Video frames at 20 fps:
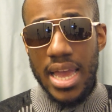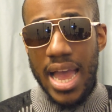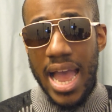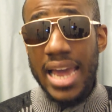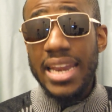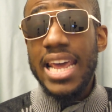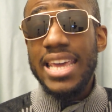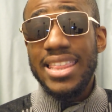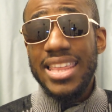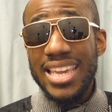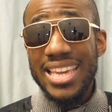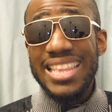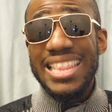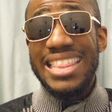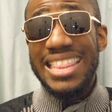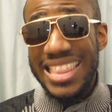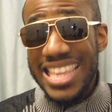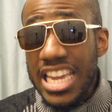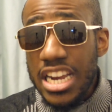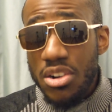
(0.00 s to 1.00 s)
And I
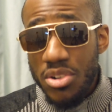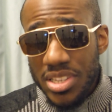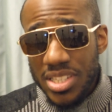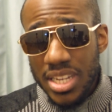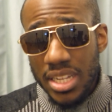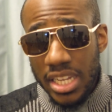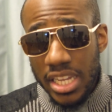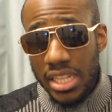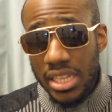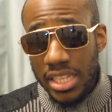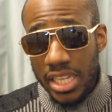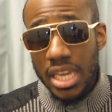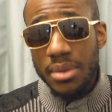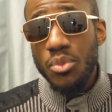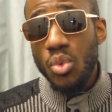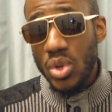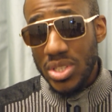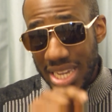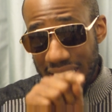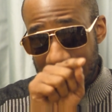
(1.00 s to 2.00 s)
think the critical
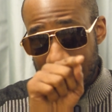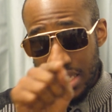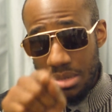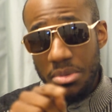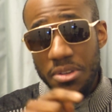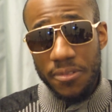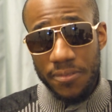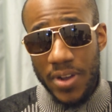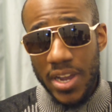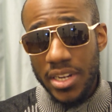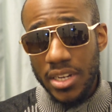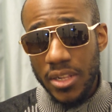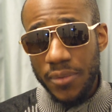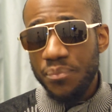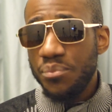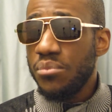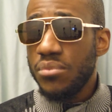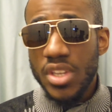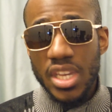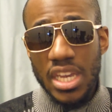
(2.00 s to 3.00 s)
game was that semi-final.
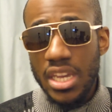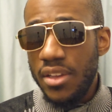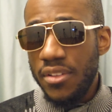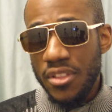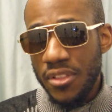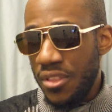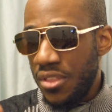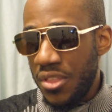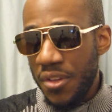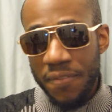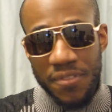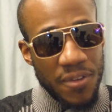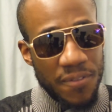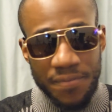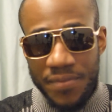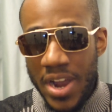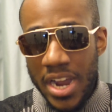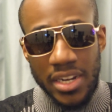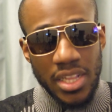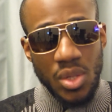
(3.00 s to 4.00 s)
The
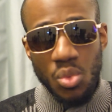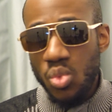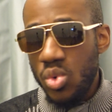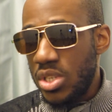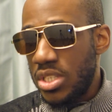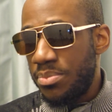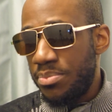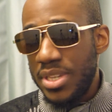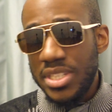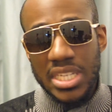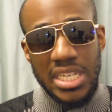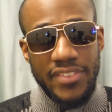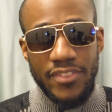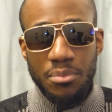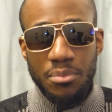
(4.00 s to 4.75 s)
final was basically